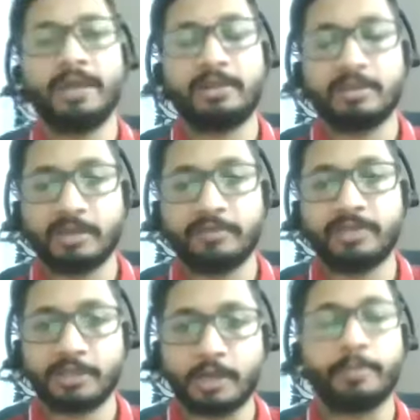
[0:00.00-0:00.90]
the
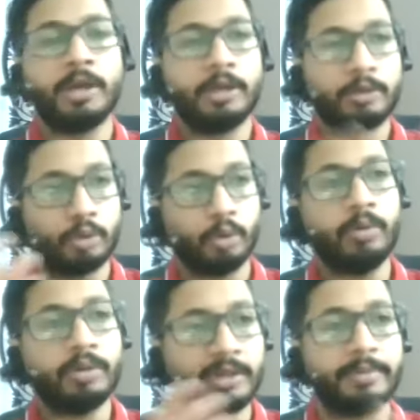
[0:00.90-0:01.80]
services up,
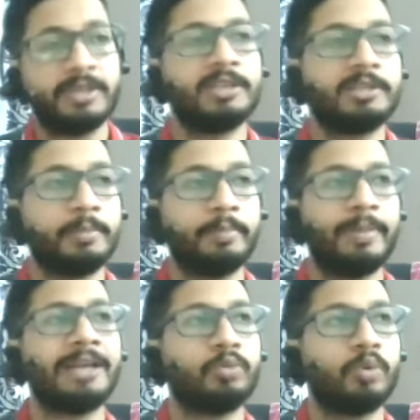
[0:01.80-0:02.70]
so the business
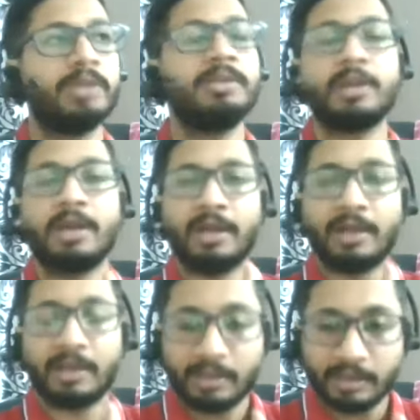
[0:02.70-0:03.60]
impact was
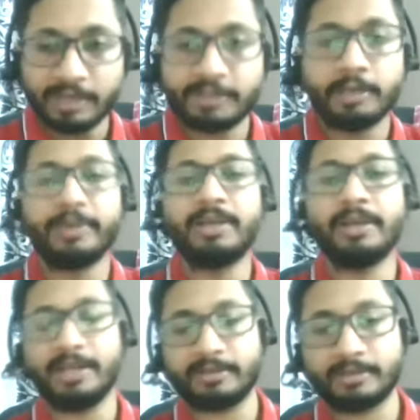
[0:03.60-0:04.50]
little bit
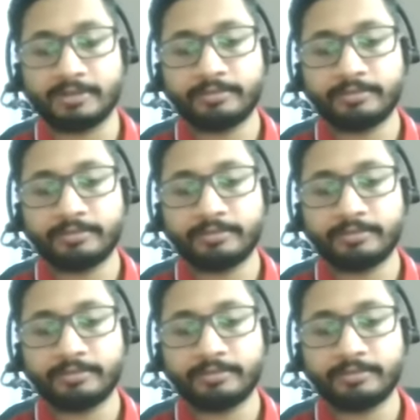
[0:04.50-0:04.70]
less.